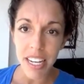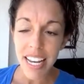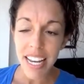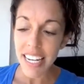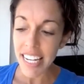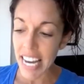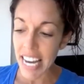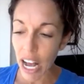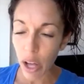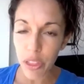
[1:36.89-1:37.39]

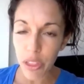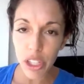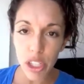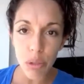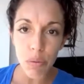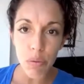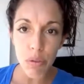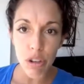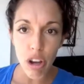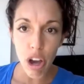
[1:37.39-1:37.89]
Now that
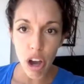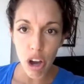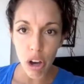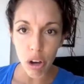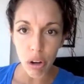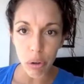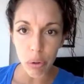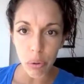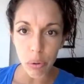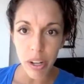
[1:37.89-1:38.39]
you
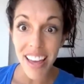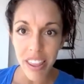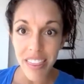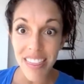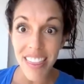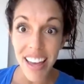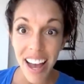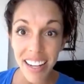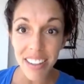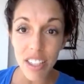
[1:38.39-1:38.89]
know
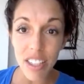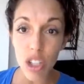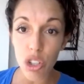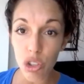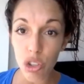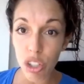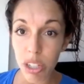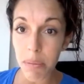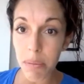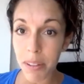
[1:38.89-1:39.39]
that's a
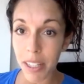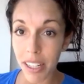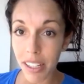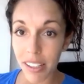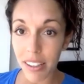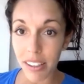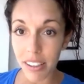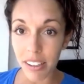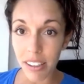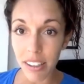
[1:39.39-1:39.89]
dream
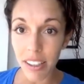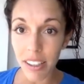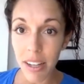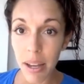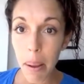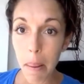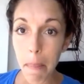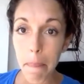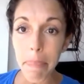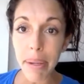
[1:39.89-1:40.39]
killer,
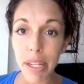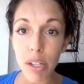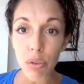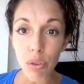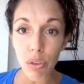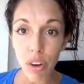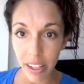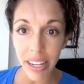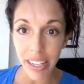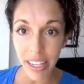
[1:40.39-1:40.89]
be
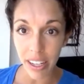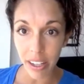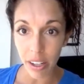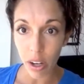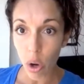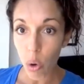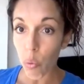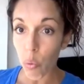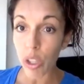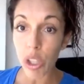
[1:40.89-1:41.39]
ready.
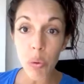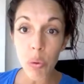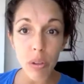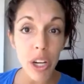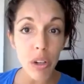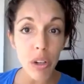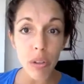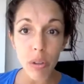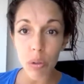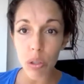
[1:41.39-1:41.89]
When you
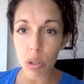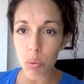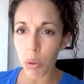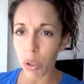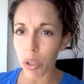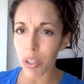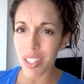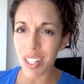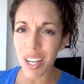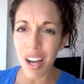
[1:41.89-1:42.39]
hear those
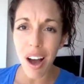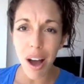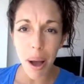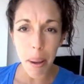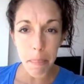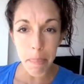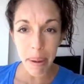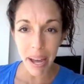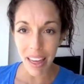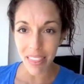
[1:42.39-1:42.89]
words,
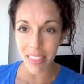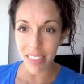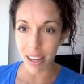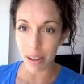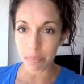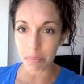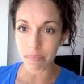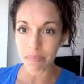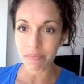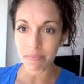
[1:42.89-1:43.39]
combat
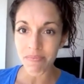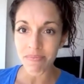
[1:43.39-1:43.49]
them.